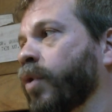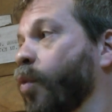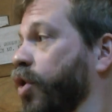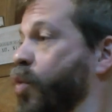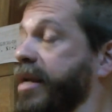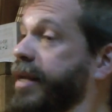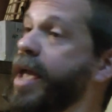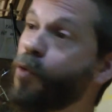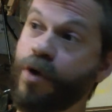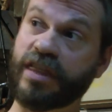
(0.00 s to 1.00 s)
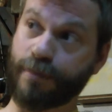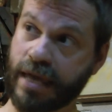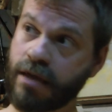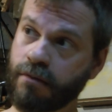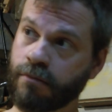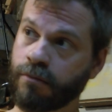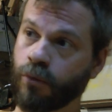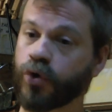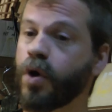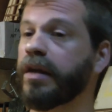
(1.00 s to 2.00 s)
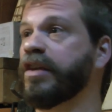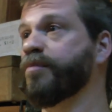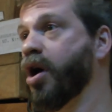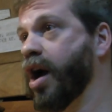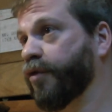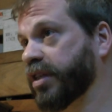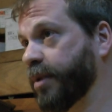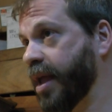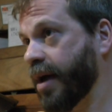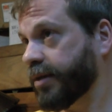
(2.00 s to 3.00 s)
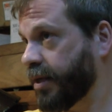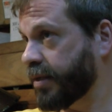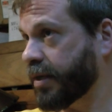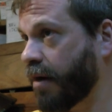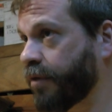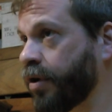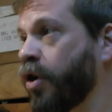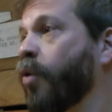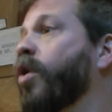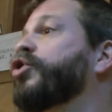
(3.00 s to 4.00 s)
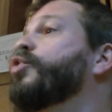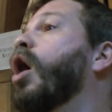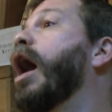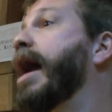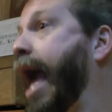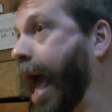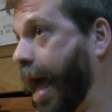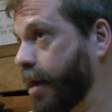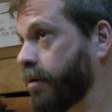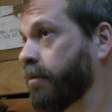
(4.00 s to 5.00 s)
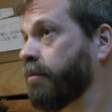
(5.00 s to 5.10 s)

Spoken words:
What do I take with me? What do I leave behind for somebody else to discover? What do I add?